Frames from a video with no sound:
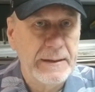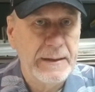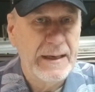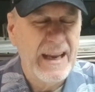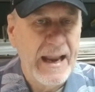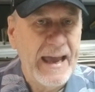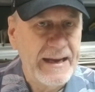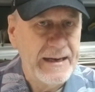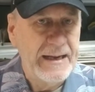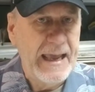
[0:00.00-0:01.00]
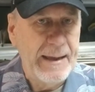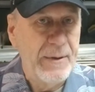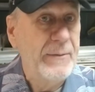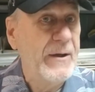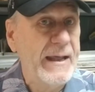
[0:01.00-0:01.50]
night it came
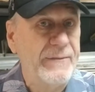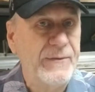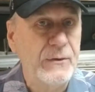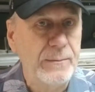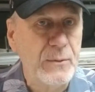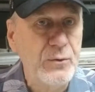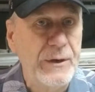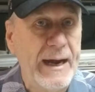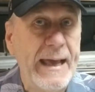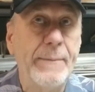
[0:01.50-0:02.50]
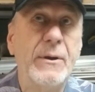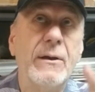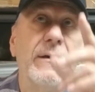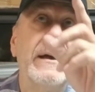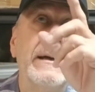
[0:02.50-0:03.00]
in, we had a full moon, and I happened to
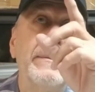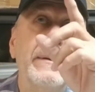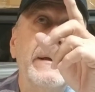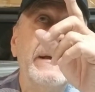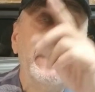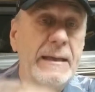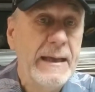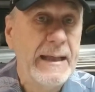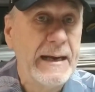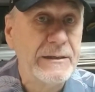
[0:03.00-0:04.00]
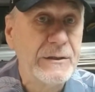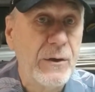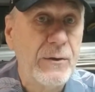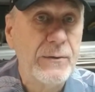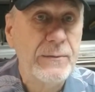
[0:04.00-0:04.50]
look up and I
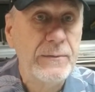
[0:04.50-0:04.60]
saw